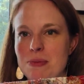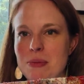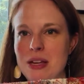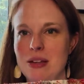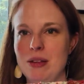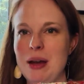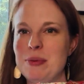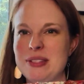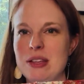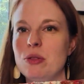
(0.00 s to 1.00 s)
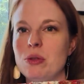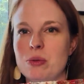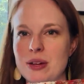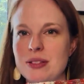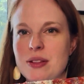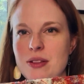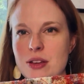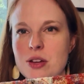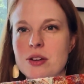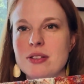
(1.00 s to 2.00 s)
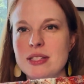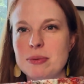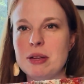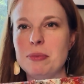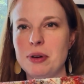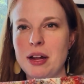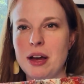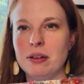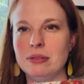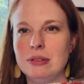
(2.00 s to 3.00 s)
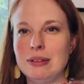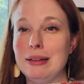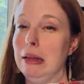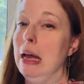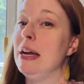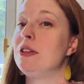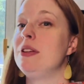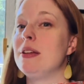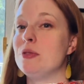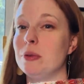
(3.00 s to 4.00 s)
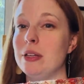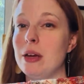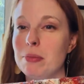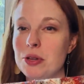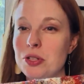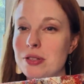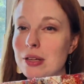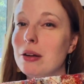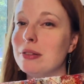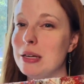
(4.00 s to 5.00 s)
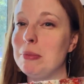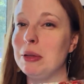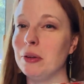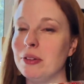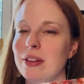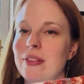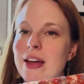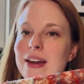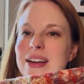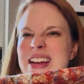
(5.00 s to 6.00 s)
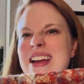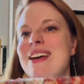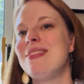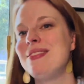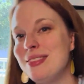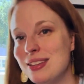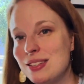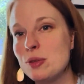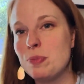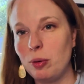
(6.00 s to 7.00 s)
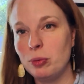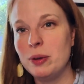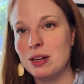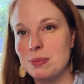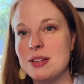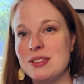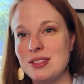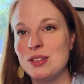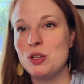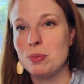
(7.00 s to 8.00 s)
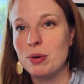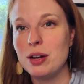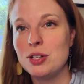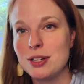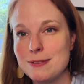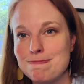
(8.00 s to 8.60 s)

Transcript: me, I would say, through the rest of the year. September now. Actually, that's really ambitious. It'll take me longer than that. This is probably gonna be a 6-year project.